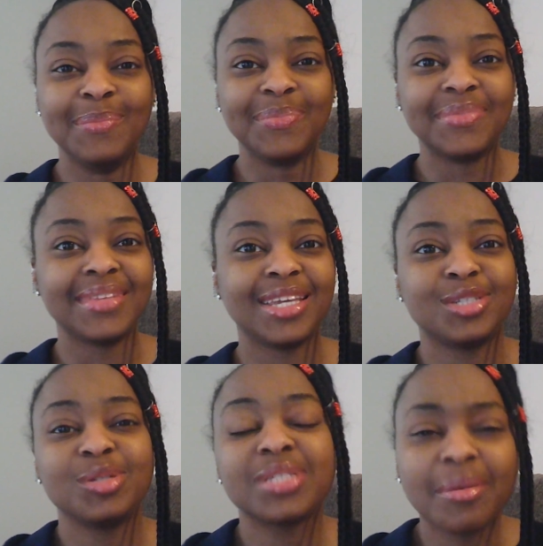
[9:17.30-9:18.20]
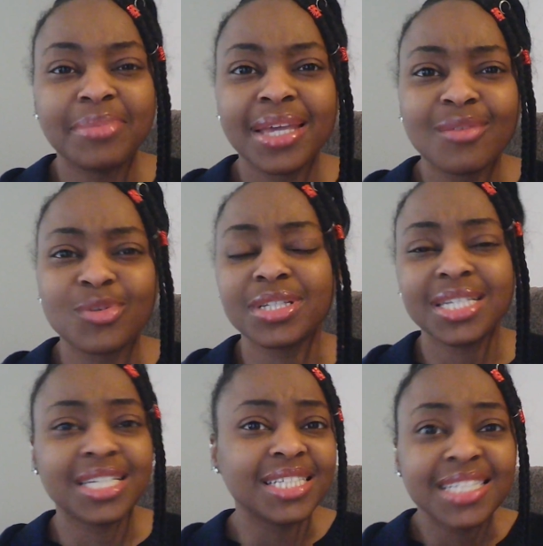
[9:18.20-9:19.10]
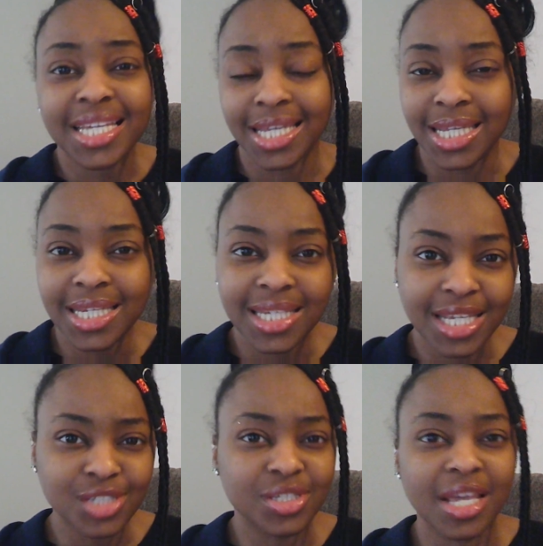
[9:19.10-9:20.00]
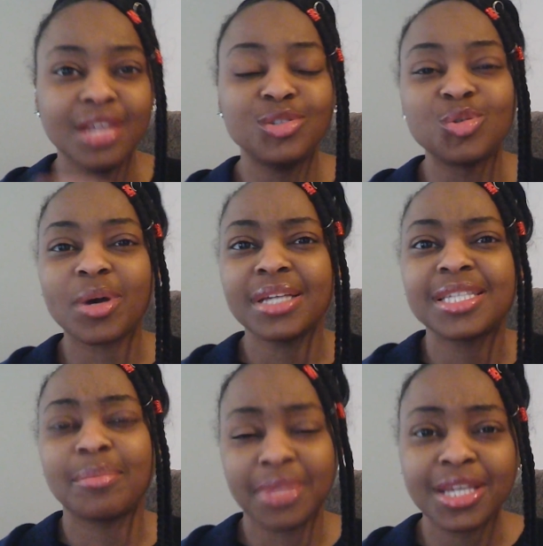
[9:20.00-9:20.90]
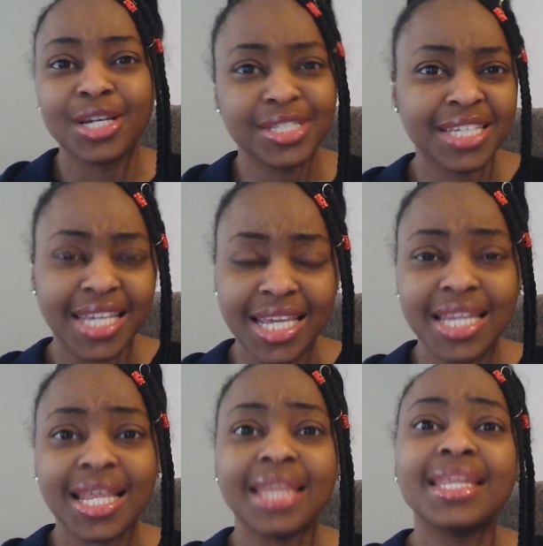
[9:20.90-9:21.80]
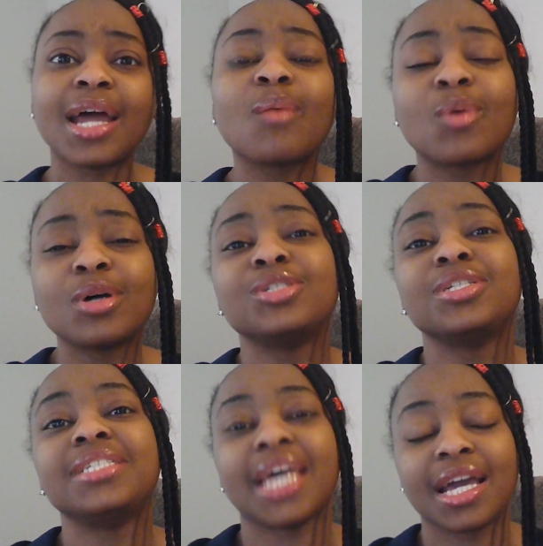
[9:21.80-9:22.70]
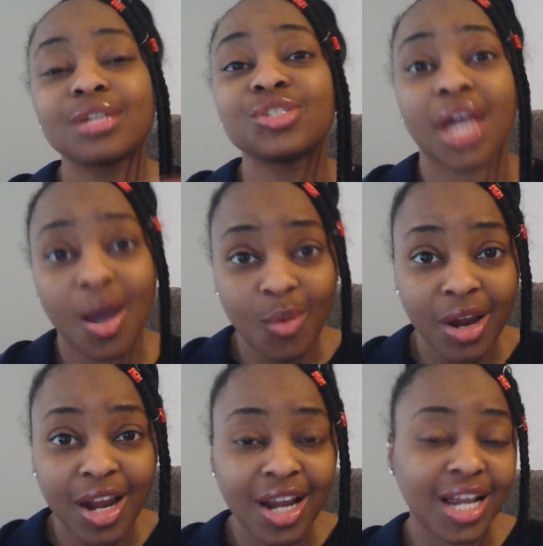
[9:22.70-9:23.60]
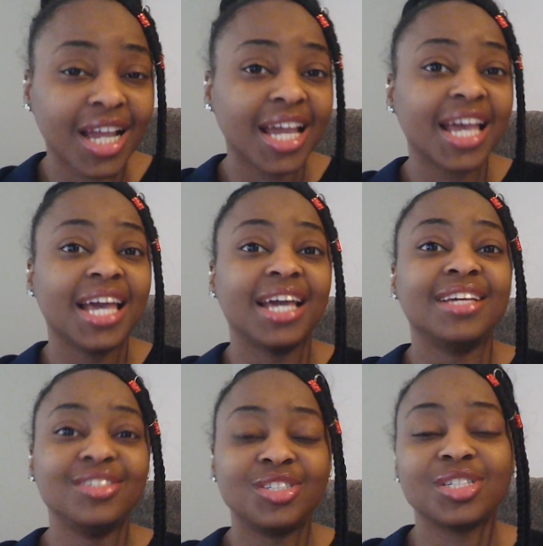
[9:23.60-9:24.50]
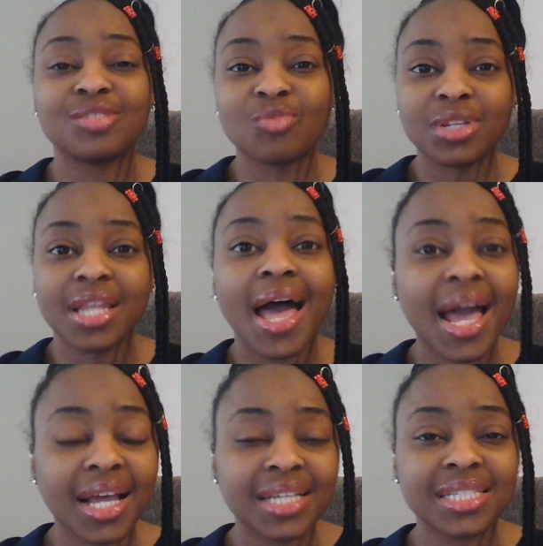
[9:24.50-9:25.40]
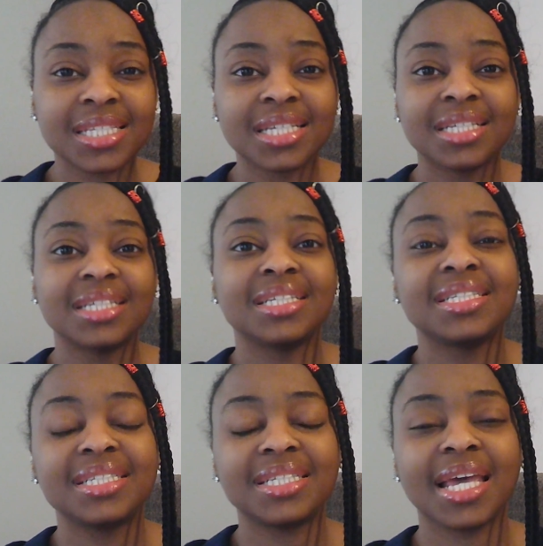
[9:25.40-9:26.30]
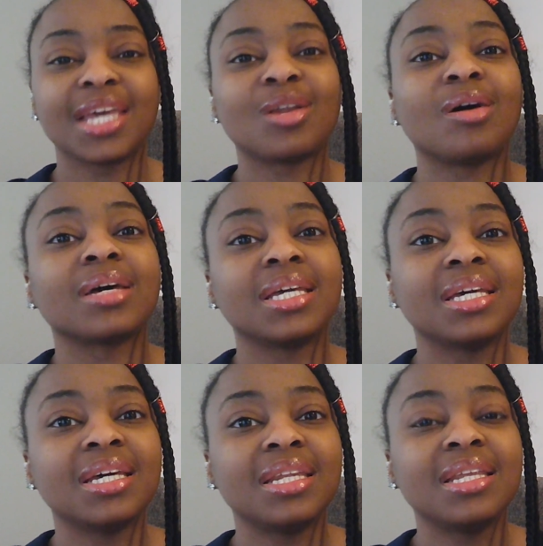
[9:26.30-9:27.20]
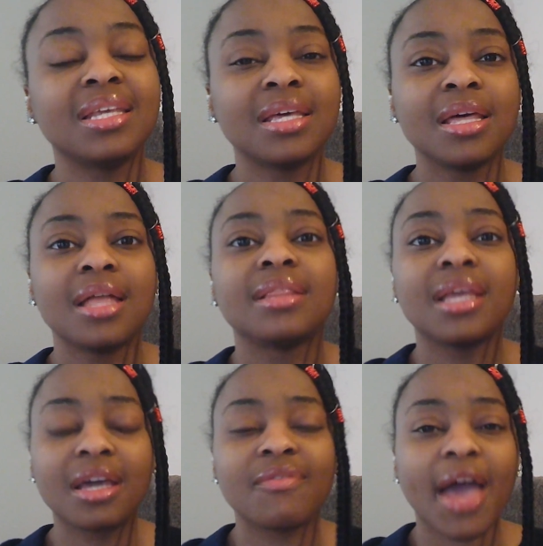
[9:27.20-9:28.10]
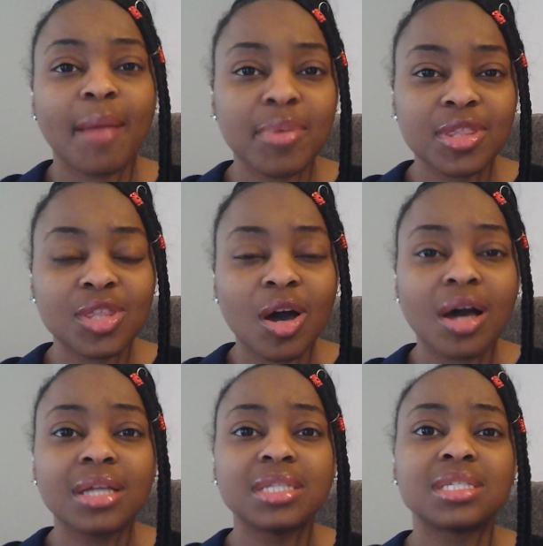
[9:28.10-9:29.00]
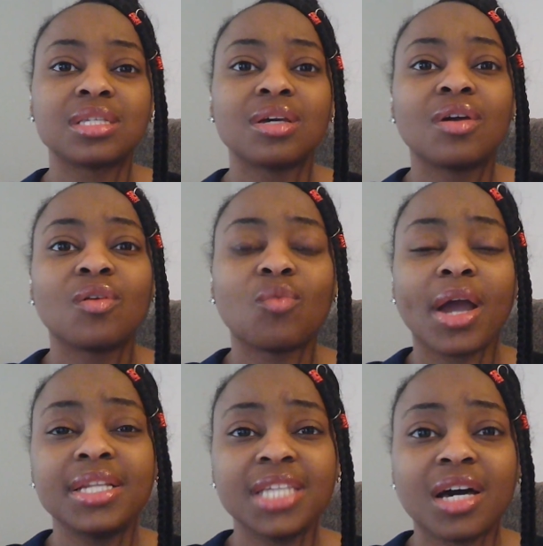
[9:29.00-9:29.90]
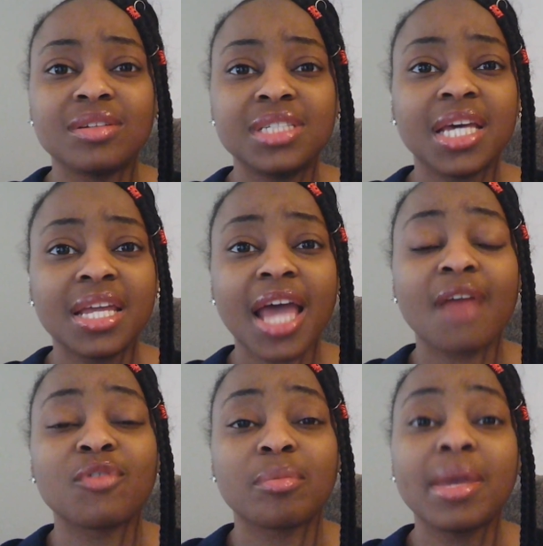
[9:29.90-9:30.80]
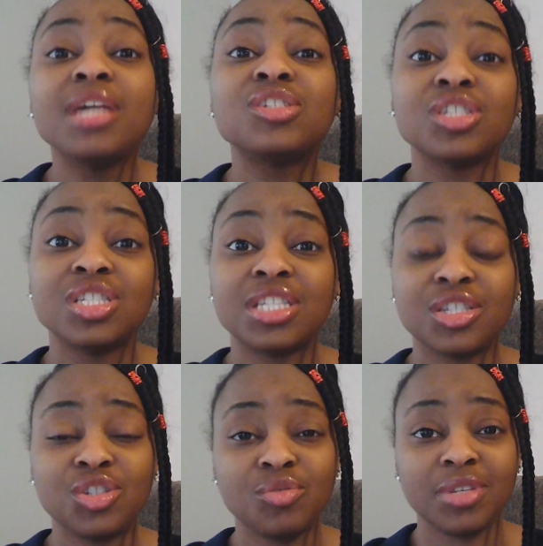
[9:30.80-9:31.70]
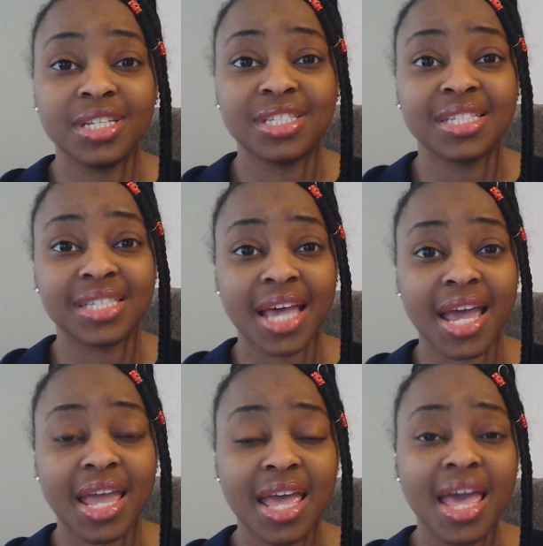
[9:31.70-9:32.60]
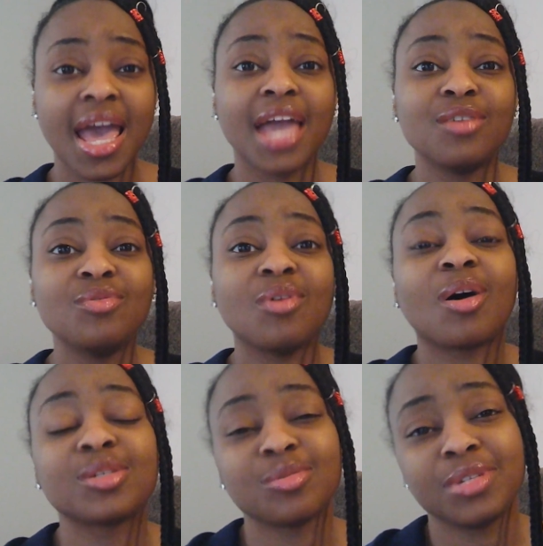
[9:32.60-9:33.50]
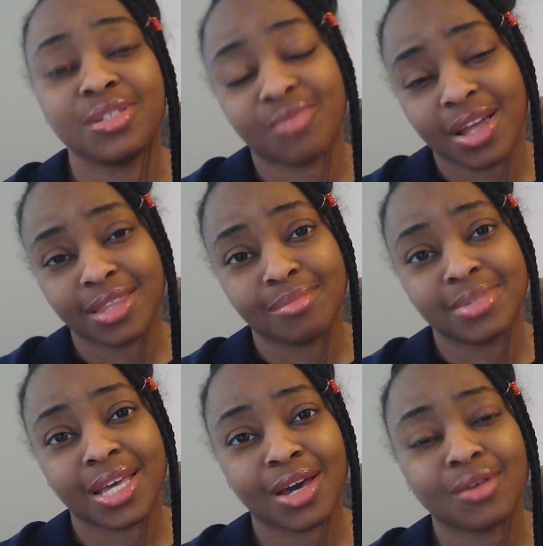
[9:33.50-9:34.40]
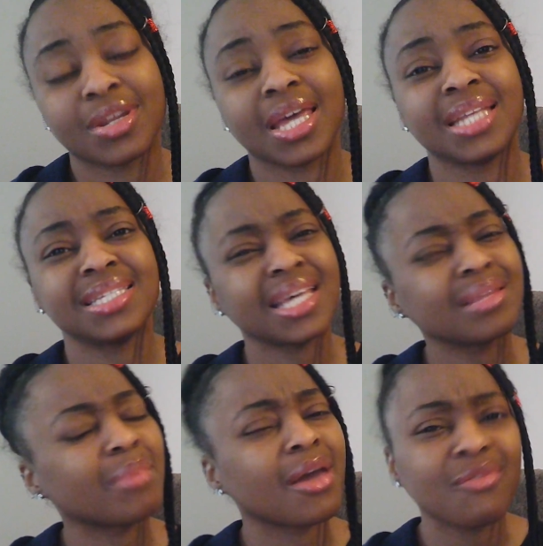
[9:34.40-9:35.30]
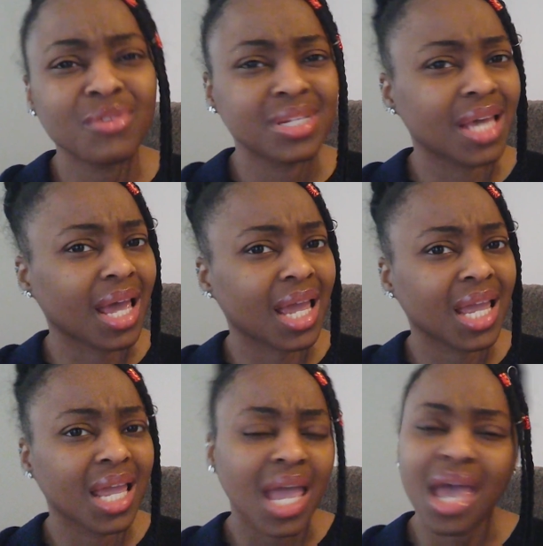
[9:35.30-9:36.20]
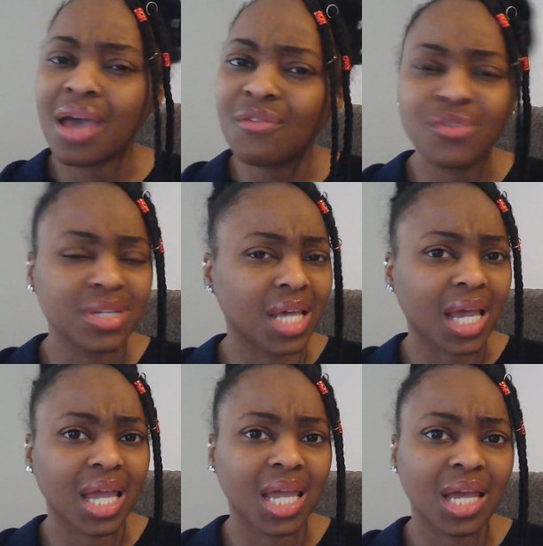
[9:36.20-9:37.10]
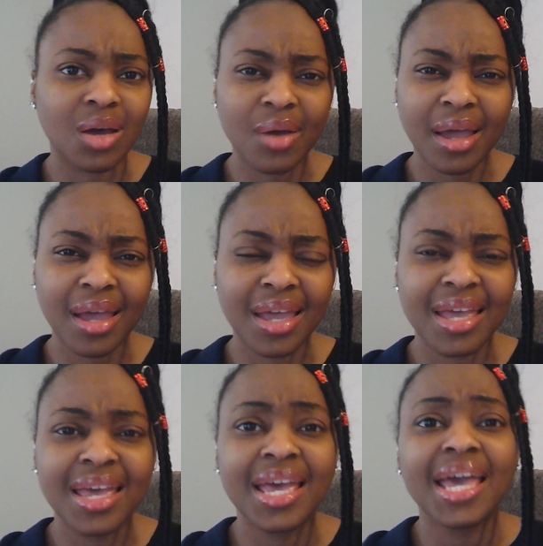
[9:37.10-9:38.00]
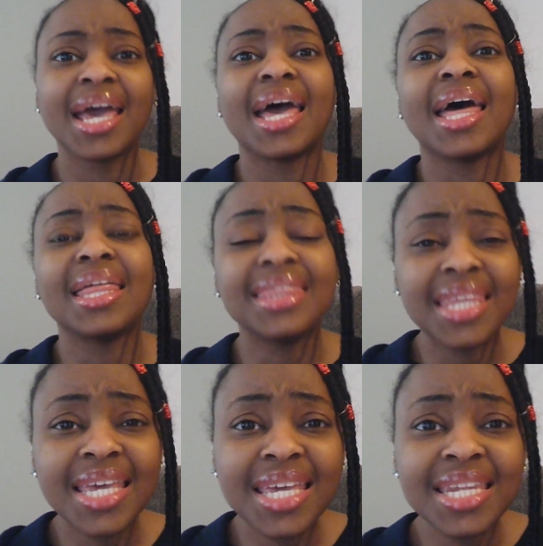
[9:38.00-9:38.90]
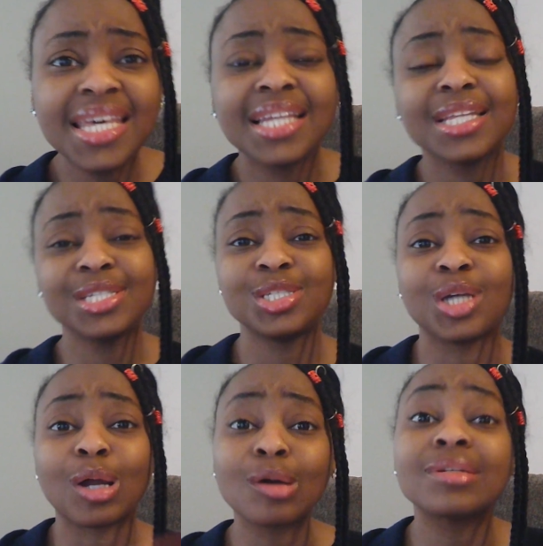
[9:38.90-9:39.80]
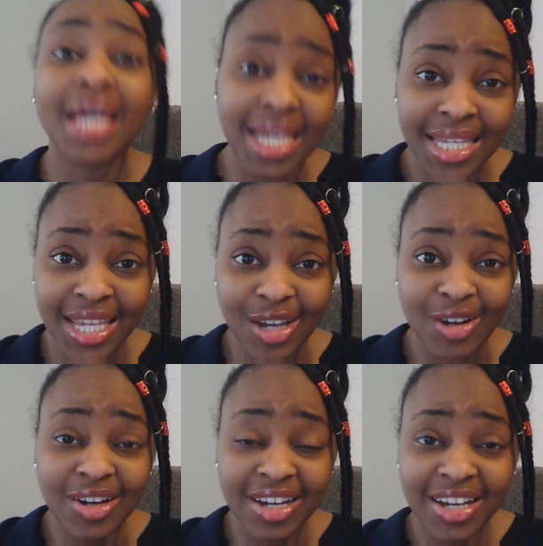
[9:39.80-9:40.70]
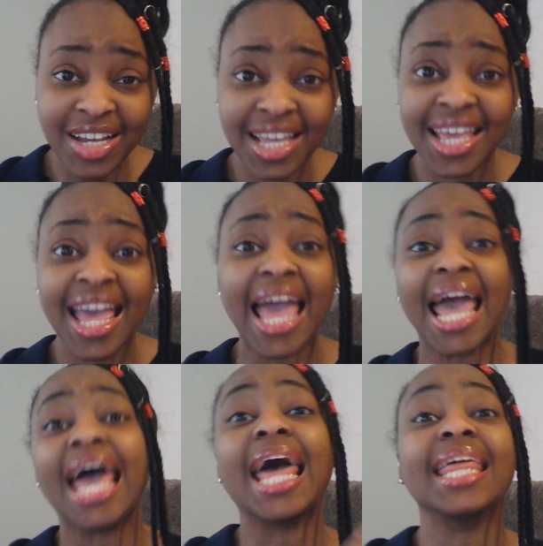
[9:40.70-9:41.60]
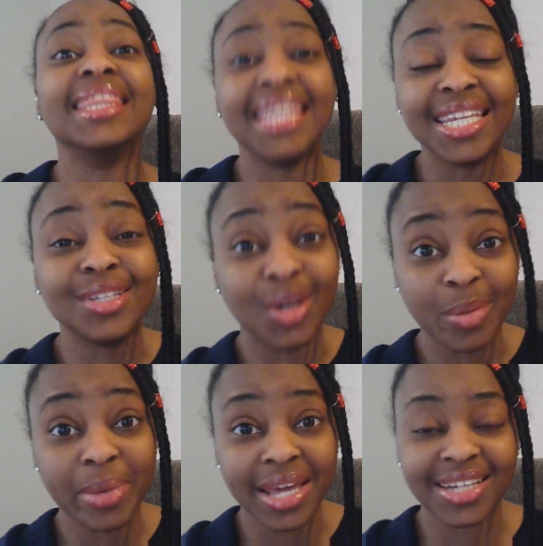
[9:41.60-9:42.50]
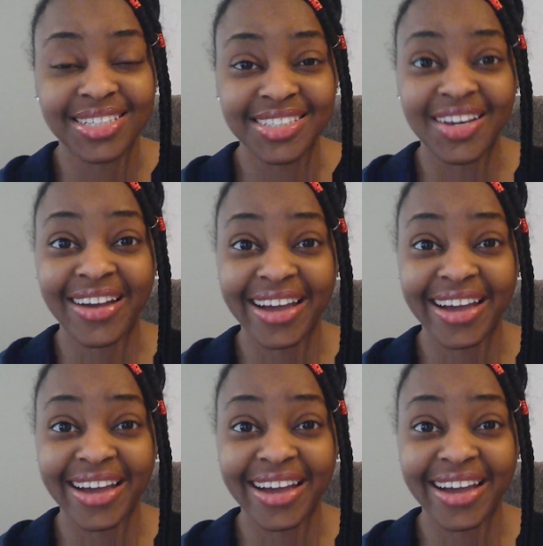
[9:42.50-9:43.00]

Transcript: get you something really good to eat. Enjoy something good to eat. And then I want you to take a shower. Just relax. Take it all in. Think of happy thoughts. Write down 10 affirmations that you need to say. You also need to write them down and say them every day. Every day. Okay? And then listen to Earl Nightingale. And then you go to bed. Okay?